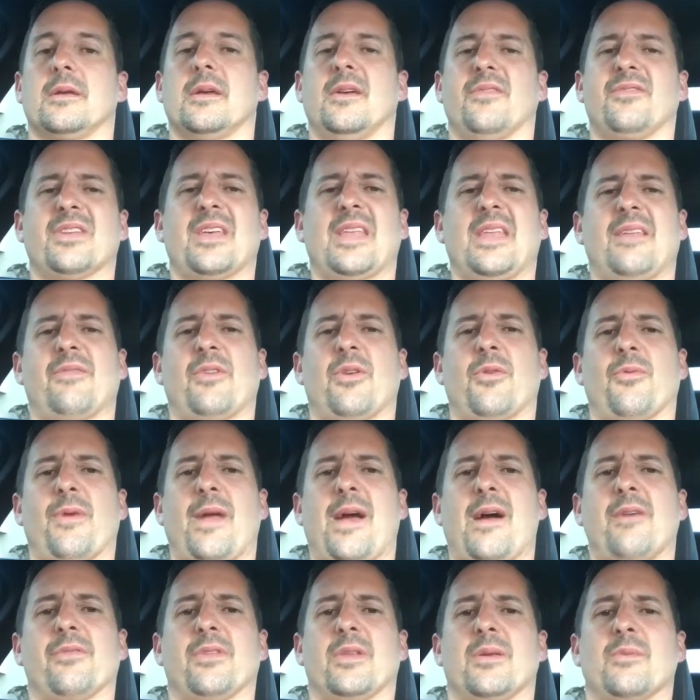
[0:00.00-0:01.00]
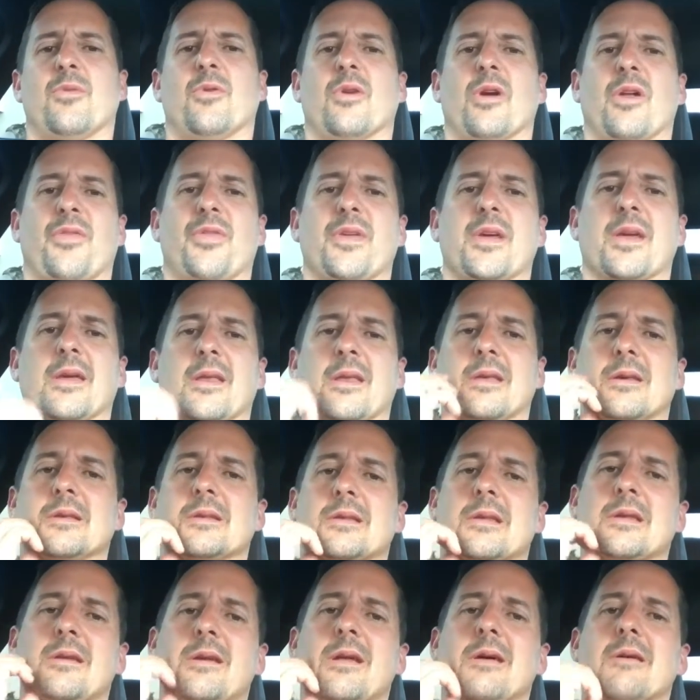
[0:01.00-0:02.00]
Is that even around anymore? I think it
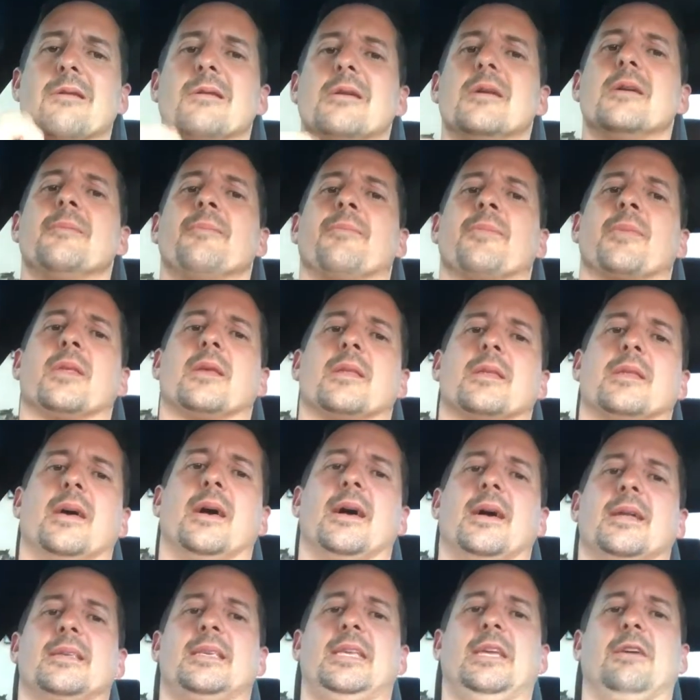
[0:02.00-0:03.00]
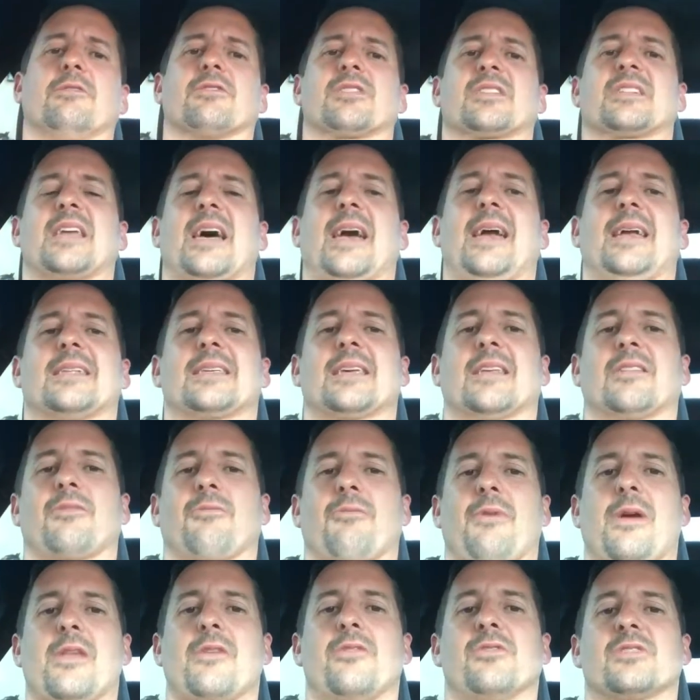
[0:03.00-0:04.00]
is. I don't know. The deal sites like the
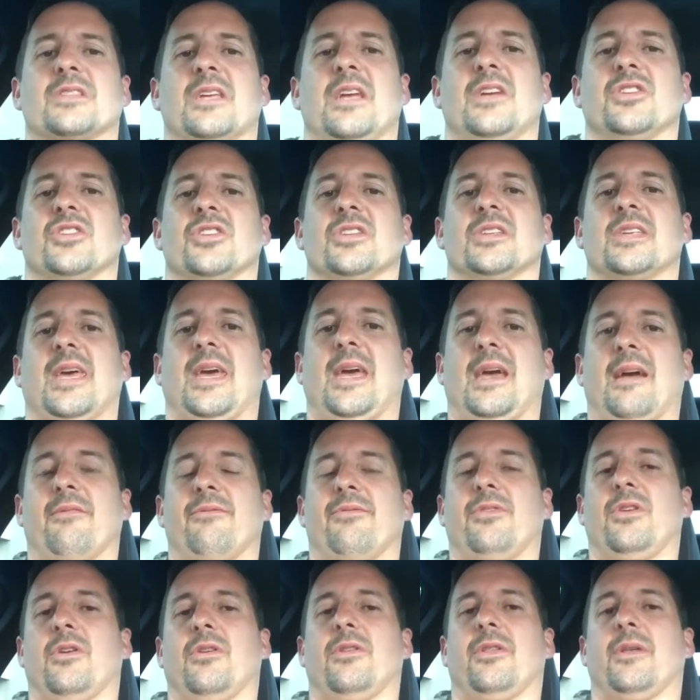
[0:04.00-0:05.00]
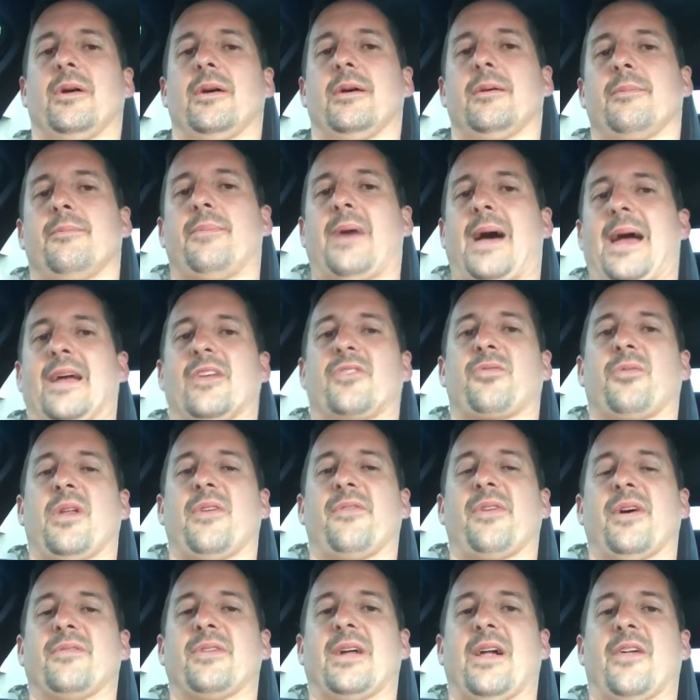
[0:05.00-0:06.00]
radio stations have, the buy a
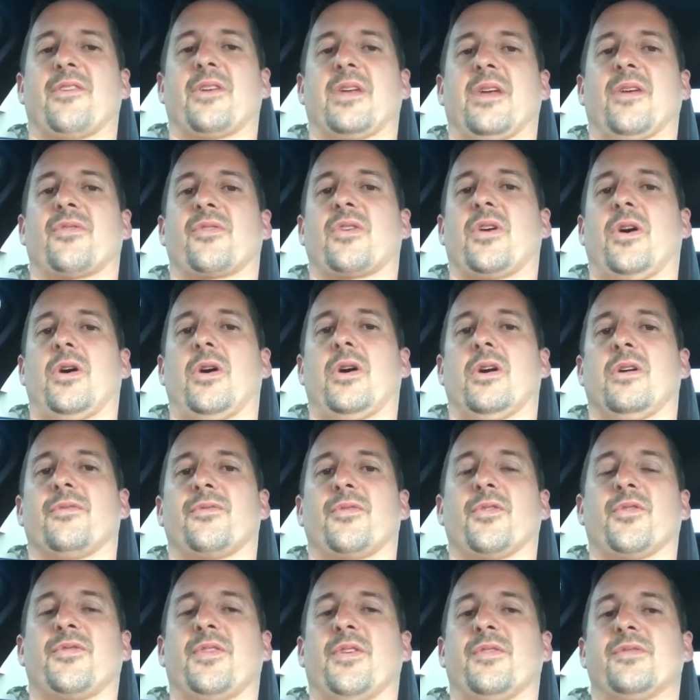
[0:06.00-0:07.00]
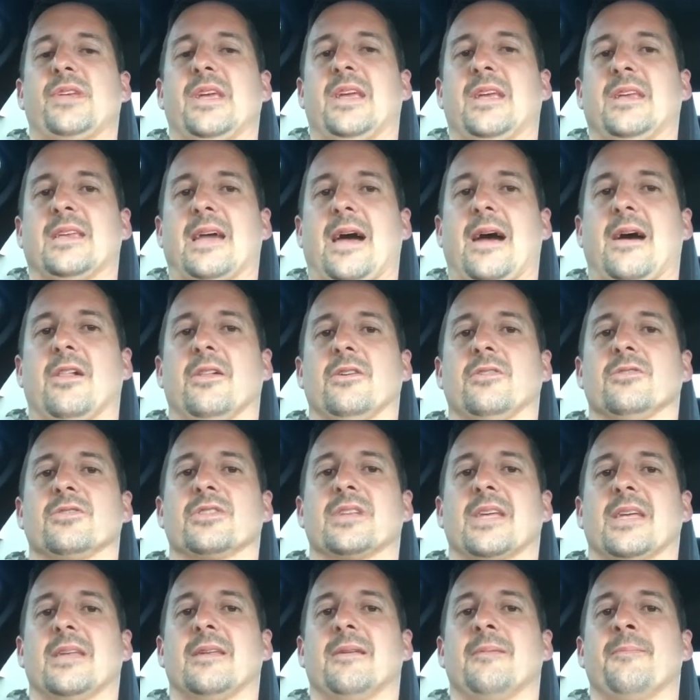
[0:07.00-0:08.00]
$25 gift card for $15.
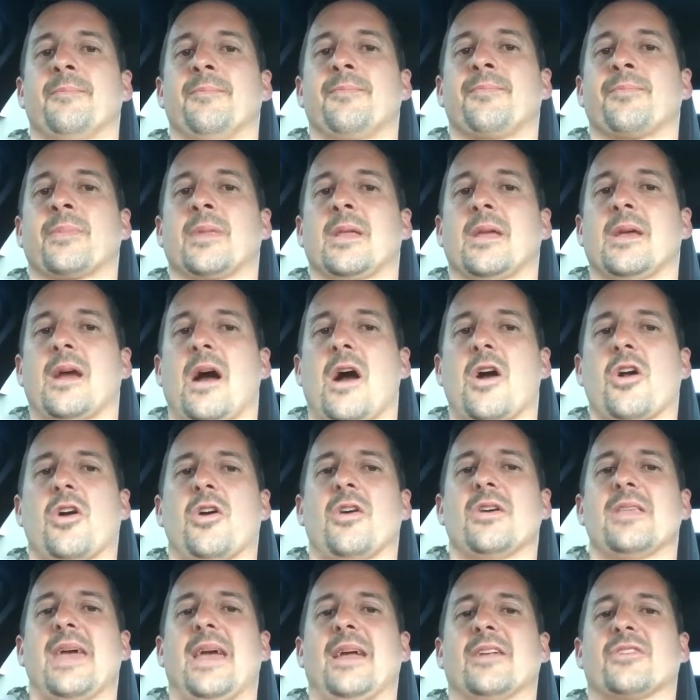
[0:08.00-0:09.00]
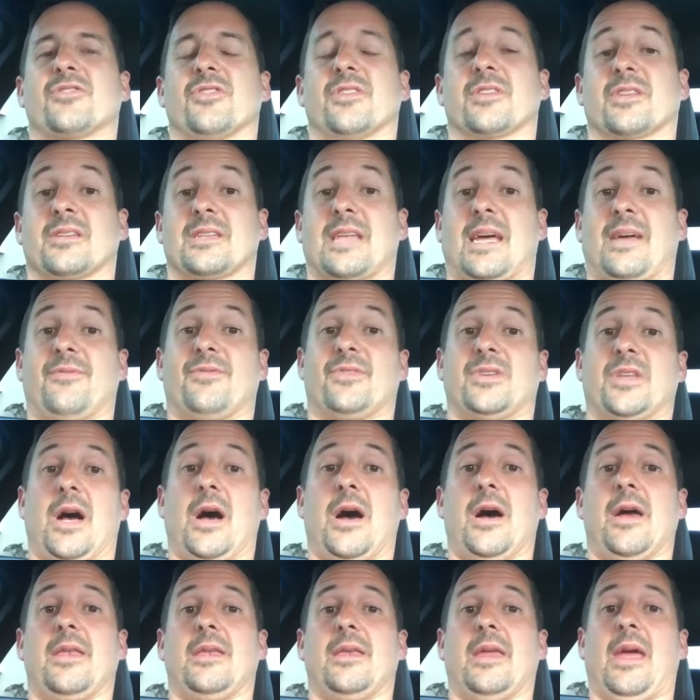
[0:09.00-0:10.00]
And I'll go ahead and answer this because I've
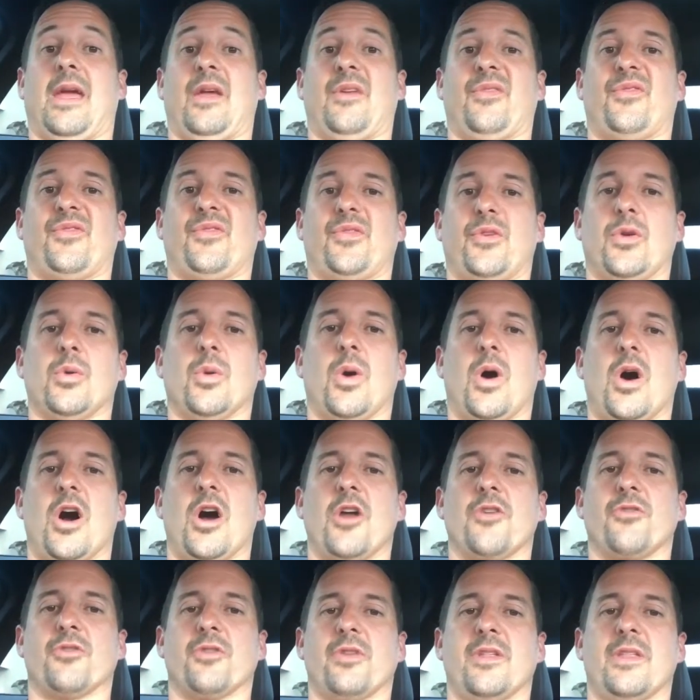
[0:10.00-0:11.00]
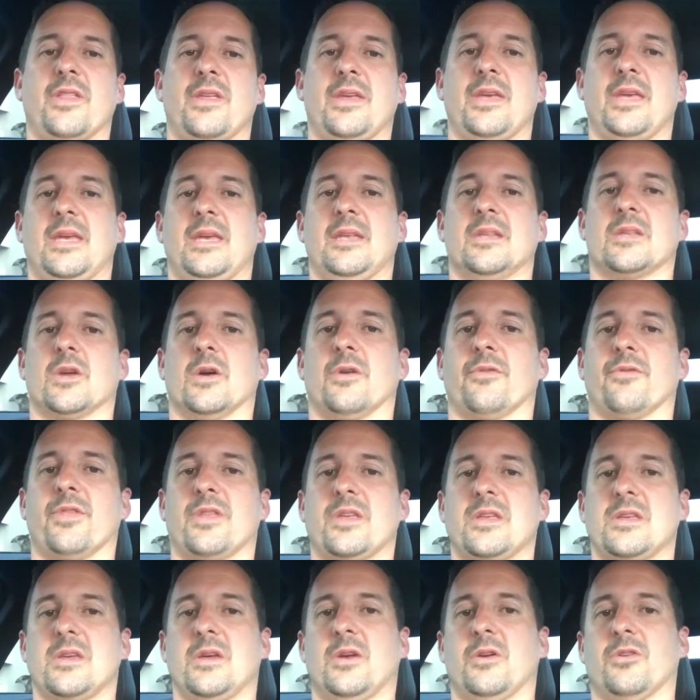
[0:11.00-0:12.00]
done a few hundred of these over
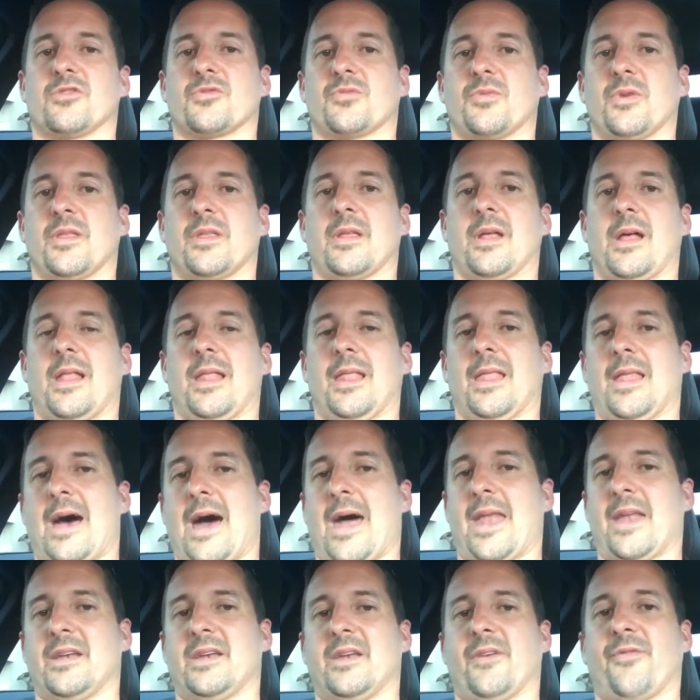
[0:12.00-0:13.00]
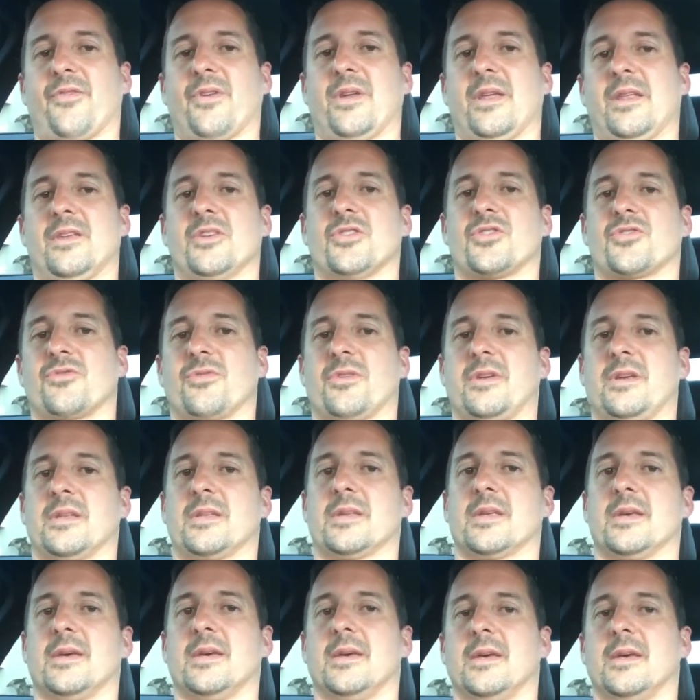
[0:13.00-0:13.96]
the years with a lot of different industries.